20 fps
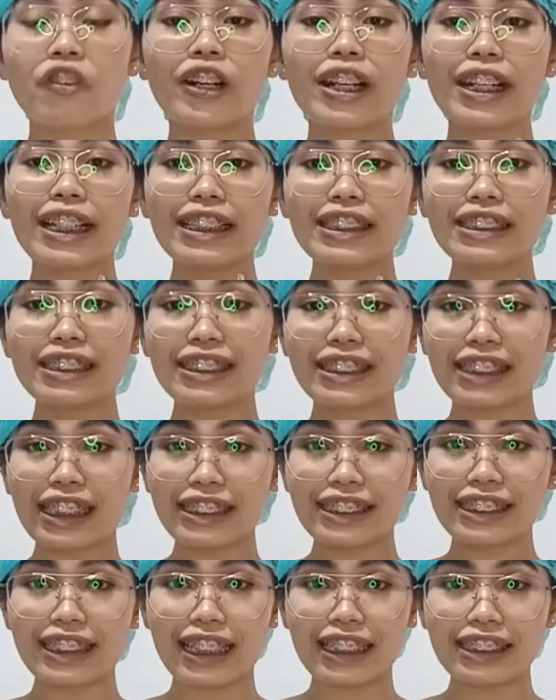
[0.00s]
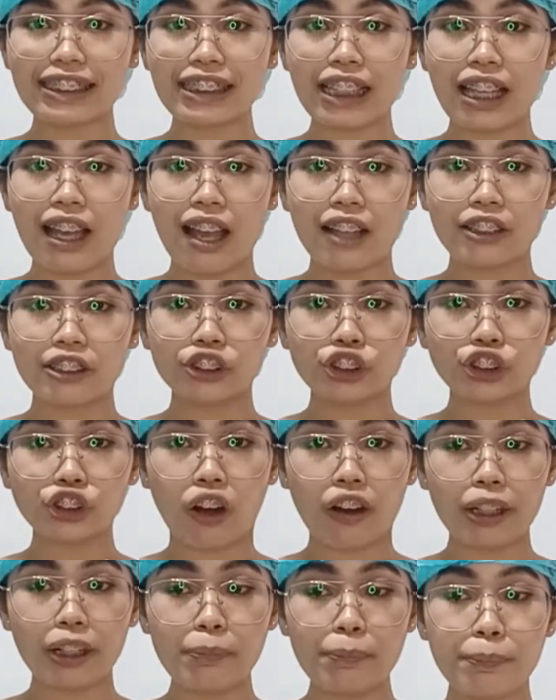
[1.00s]
For instances, the
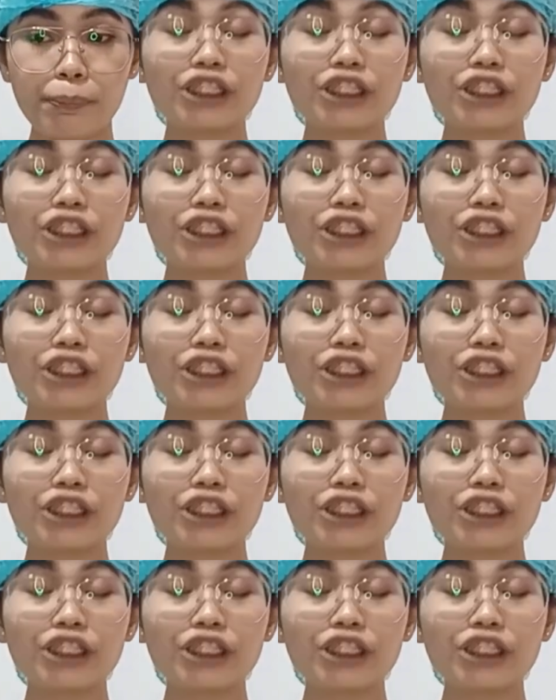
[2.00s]
sharp